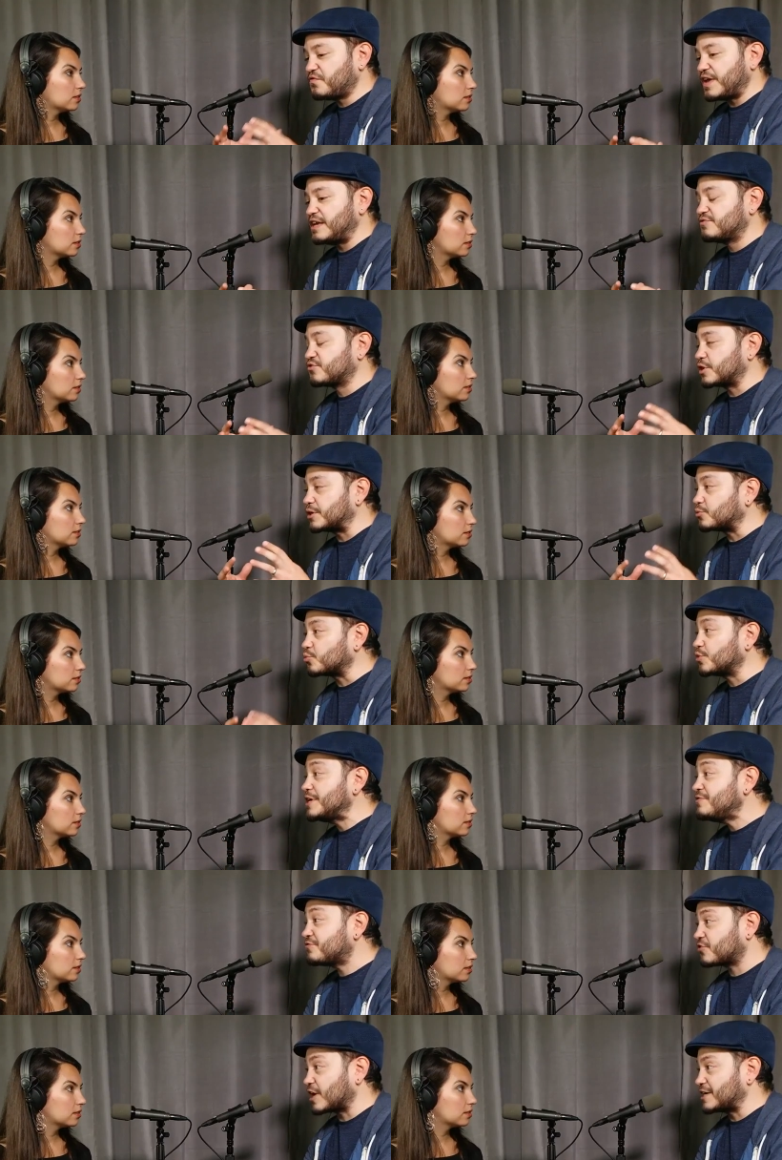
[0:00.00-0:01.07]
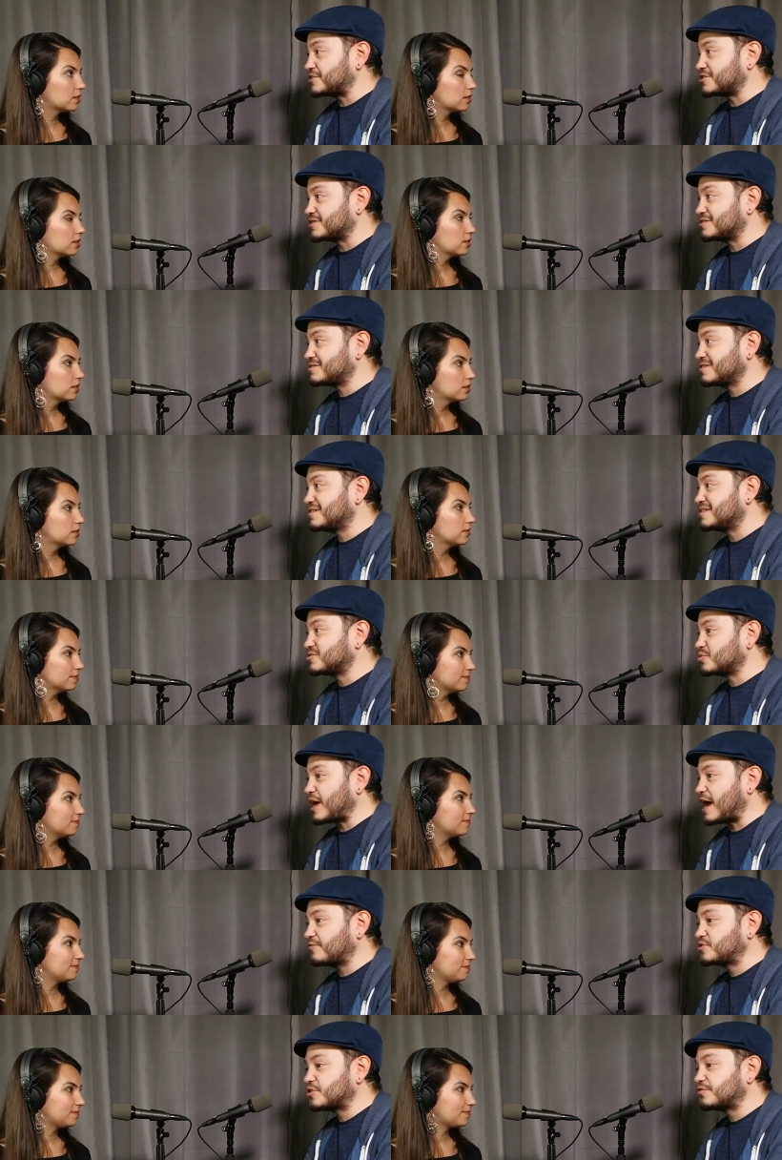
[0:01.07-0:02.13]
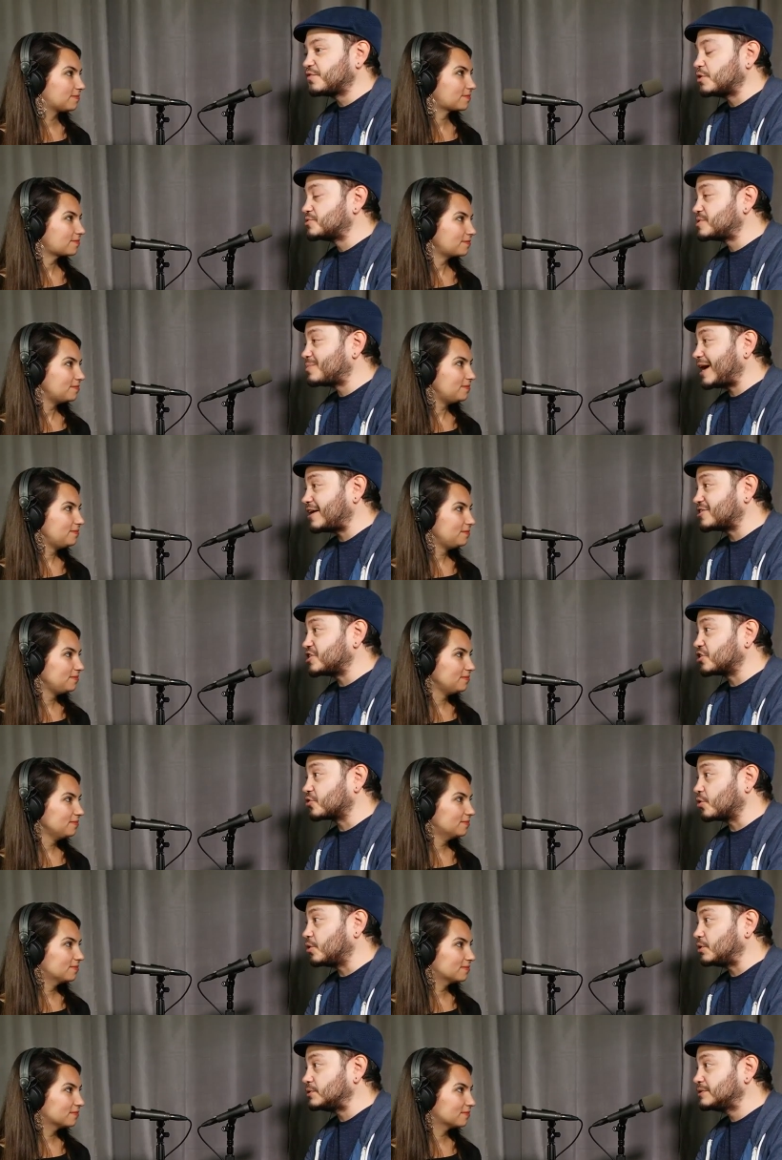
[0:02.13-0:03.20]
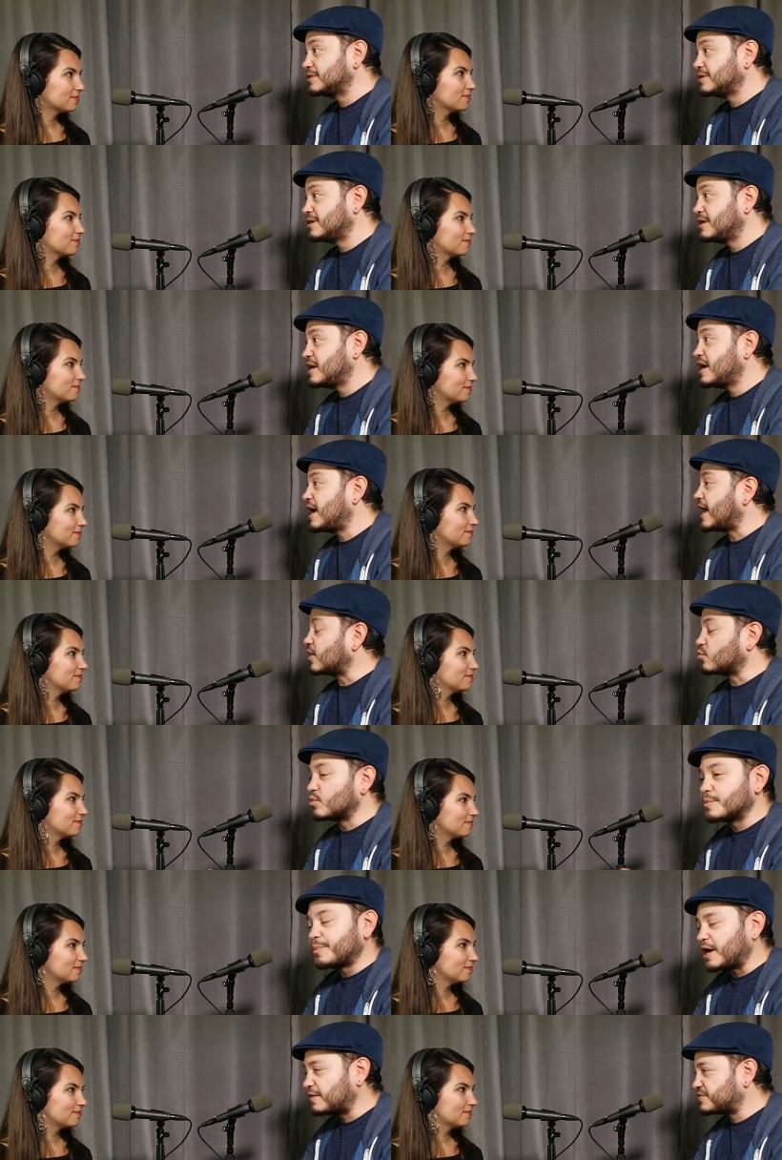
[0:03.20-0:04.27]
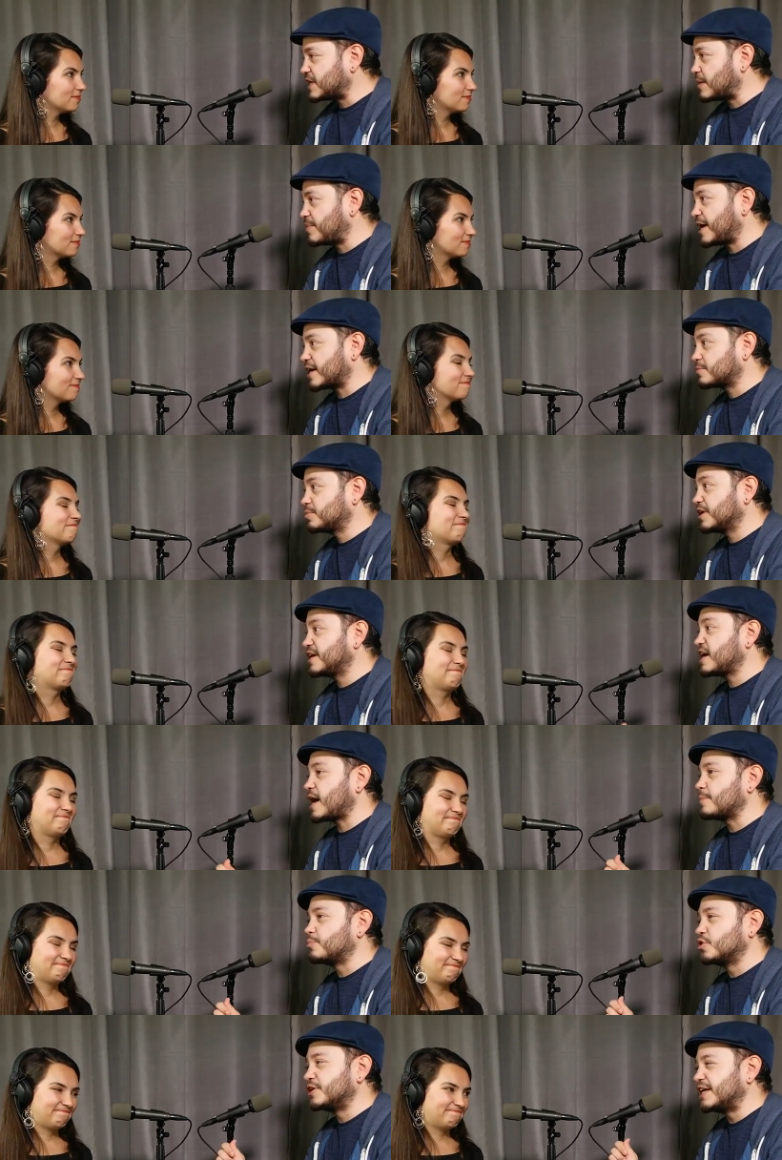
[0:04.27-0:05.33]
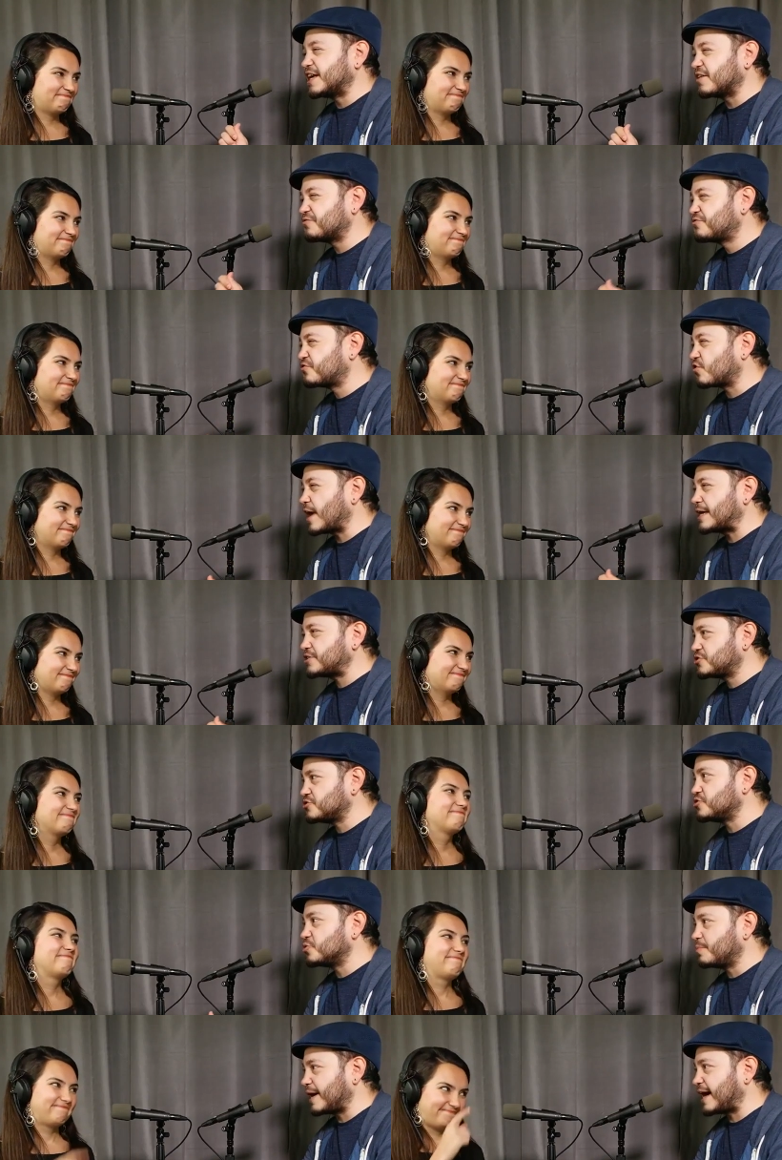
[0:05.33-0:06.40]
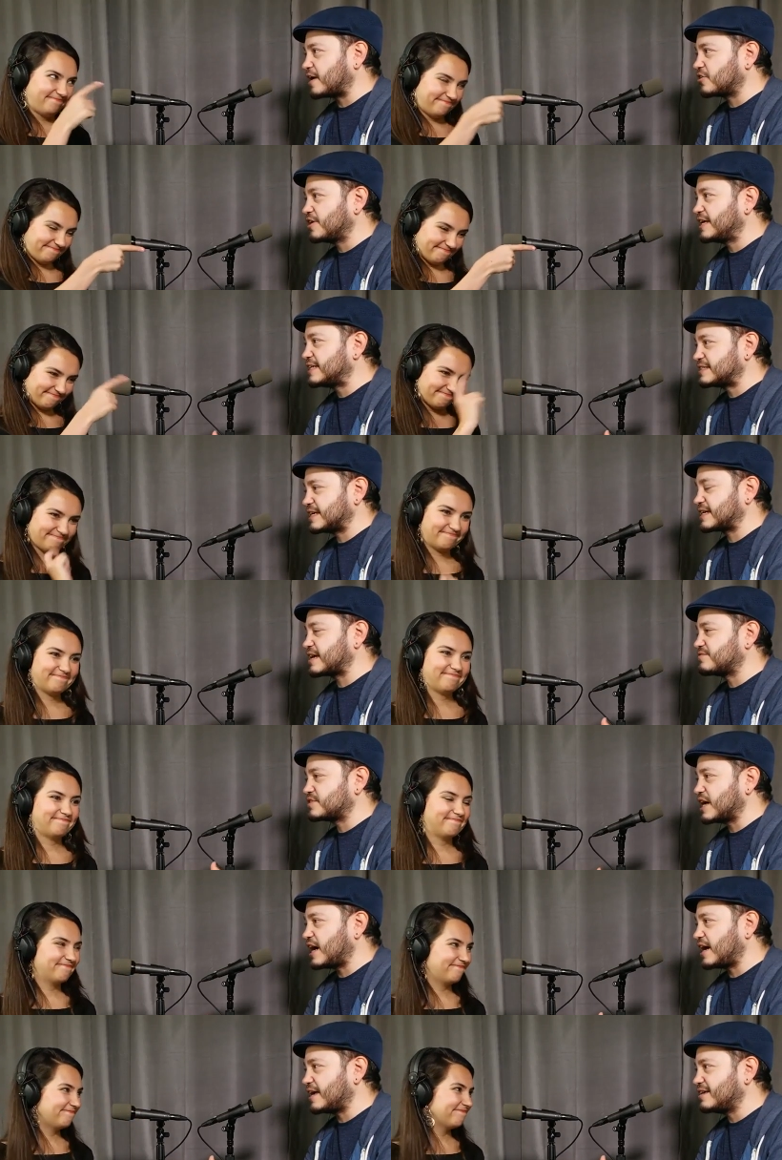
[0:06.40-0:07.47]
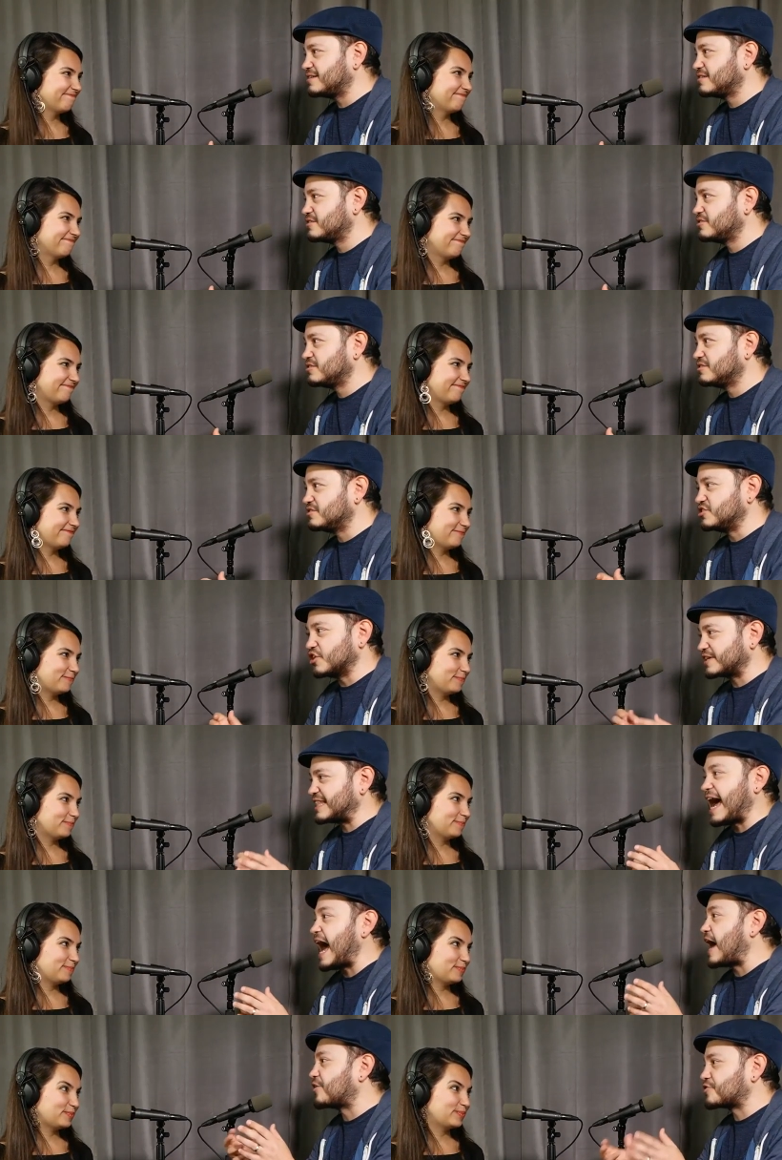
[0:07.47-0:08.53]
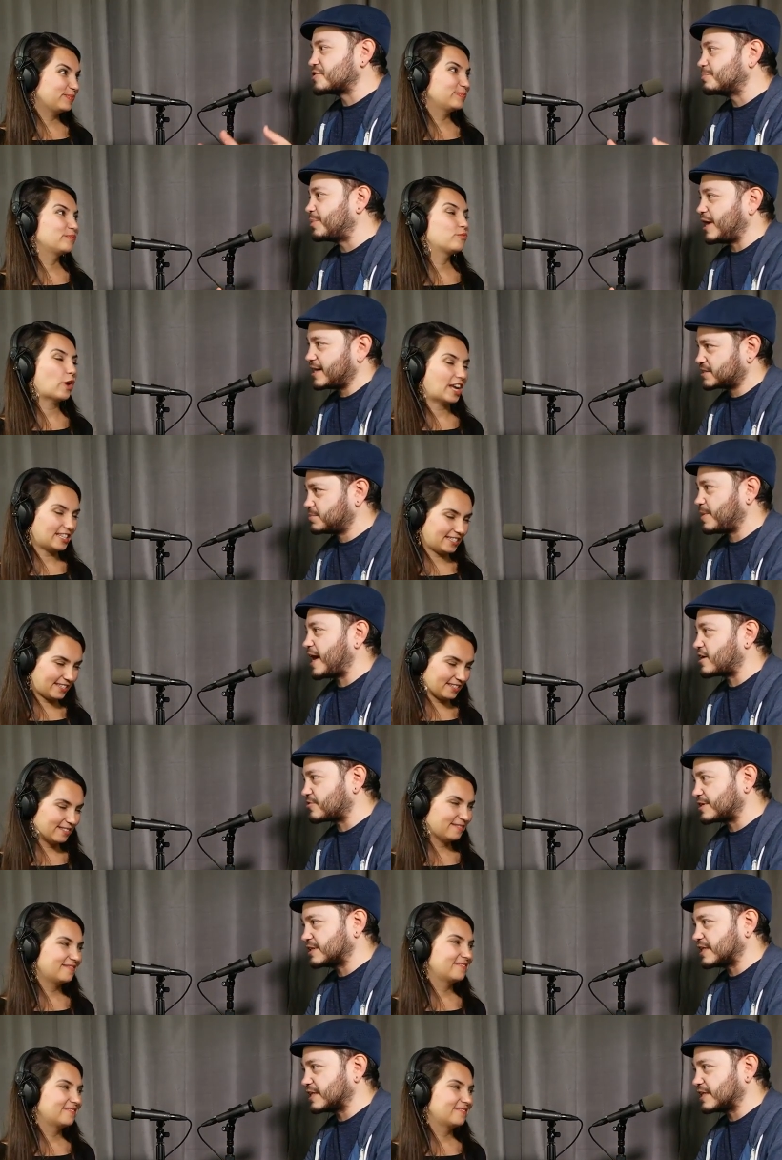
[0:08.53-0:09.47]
Speaker 1: favorite refreshes is mm-hmm. after a phone's about a year old, mm-hmm. I rip off that back plate, I put in a fresh new battery, and it's like I've got you know, like that out-of-the-box right. battery